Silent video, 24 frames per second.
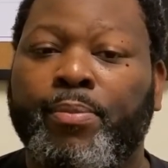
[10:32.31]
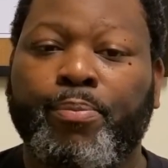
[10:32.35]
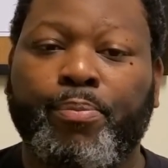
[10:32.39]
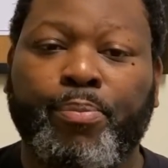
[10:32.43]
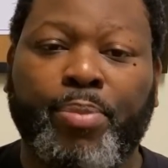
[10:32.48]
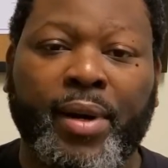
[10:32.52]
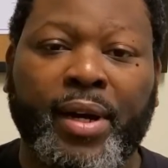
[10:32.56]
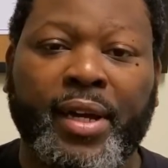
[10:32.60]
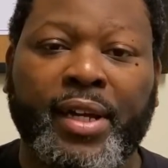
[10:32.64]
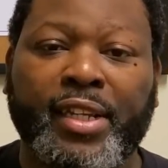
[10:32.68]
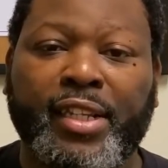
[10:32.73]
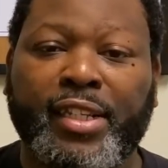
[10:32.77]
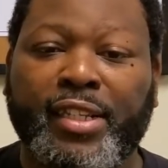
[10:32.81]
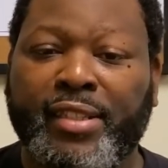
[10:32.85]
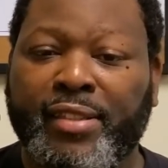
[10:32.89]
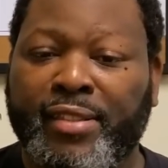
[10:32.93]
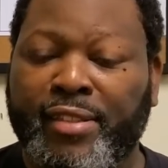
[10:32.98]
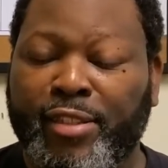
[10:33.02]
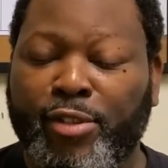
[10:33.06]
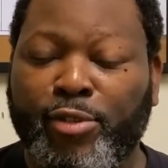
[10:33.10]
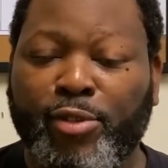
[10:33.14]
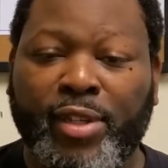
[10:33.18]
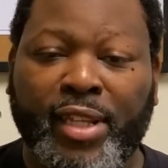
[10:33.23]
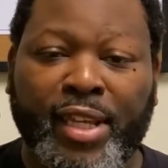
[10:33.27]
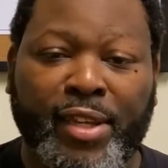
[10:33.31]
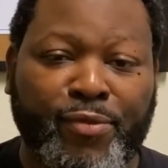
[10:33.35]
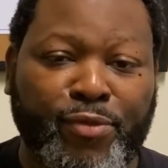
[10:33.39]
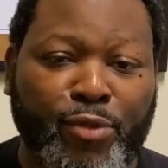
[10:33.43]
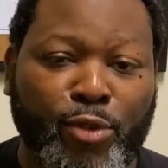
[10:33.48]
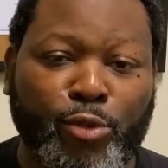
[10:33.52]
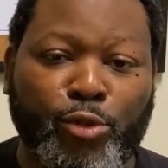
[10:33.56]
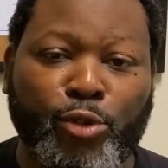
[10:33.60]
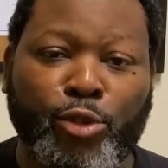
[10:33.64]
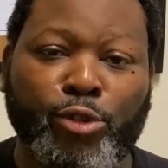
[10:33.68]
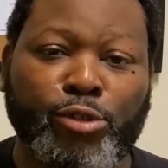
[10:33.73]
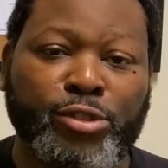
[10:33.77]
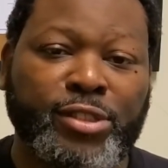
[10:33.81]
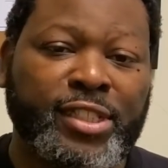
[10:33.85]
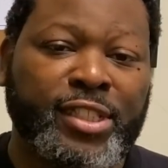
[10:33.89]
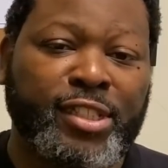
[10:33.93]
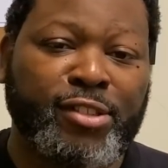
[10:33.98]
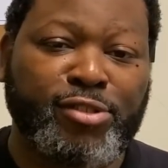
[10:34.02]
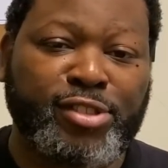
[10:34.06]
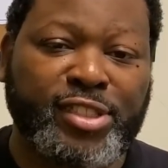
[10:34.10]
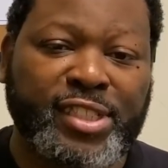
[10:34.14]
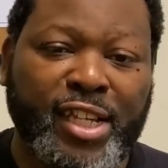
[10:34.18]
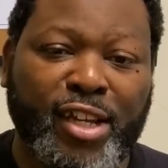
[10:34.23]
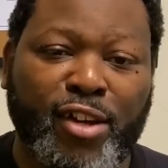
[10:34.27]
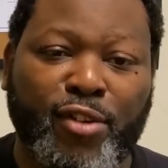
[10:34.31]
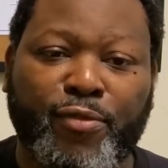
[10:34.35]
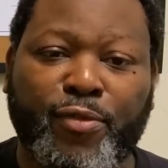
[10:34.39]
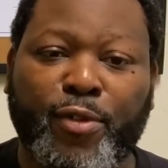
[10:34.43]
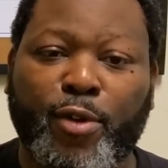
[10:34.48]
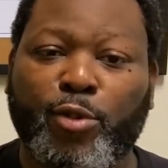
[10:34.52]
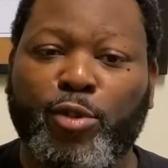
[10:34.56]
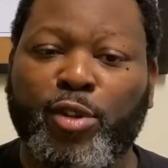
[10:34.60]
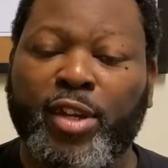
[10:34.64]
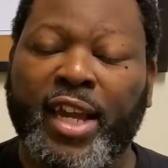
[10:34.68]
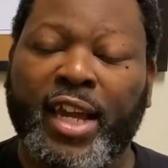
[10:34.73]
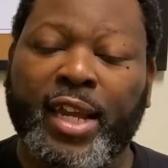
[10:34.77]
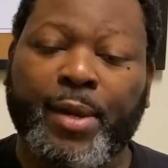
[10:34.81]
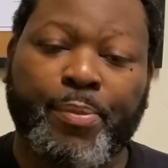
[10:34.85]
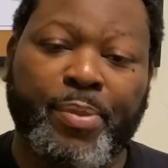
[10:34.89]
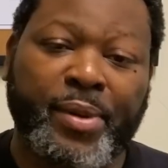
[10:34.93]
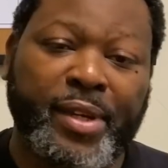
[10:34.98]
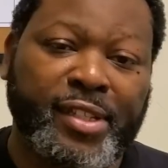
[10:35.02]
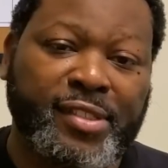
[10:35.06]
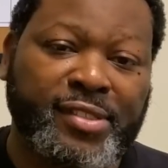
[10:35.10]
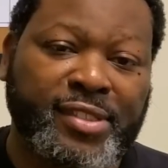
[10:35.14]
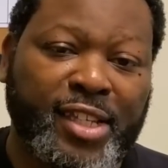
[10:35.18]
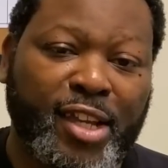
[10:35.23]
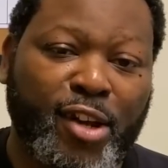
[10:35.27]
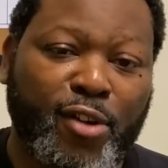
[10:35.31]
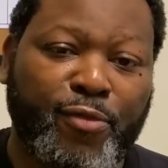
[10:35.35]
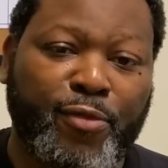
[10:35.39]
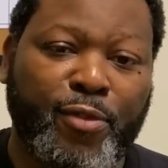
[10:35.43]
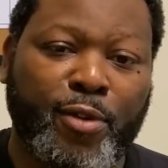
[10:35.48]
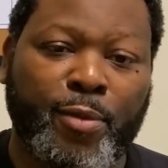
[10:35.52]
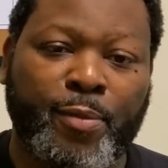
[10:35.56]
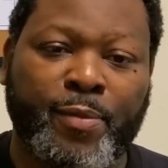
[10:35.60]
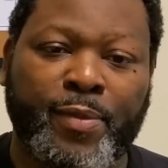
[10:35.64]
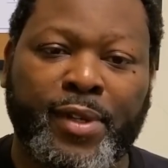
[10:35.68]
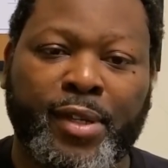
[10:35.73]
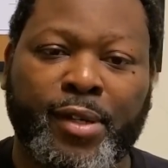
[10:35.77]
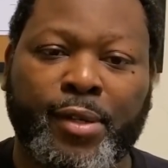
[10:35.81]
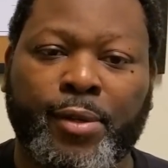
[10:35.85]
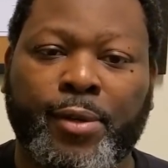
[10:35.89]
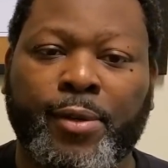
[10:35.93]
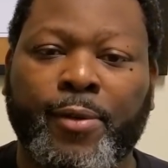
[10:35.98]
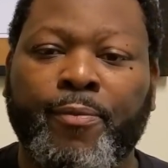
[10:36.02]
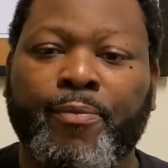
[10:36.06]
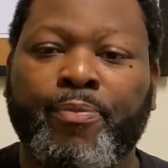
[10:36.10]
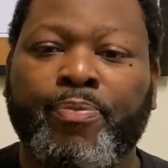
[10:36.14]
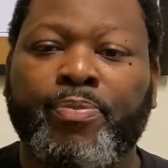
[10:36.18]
But you, if you're using your cell phone, you got to pay your cell phone bill.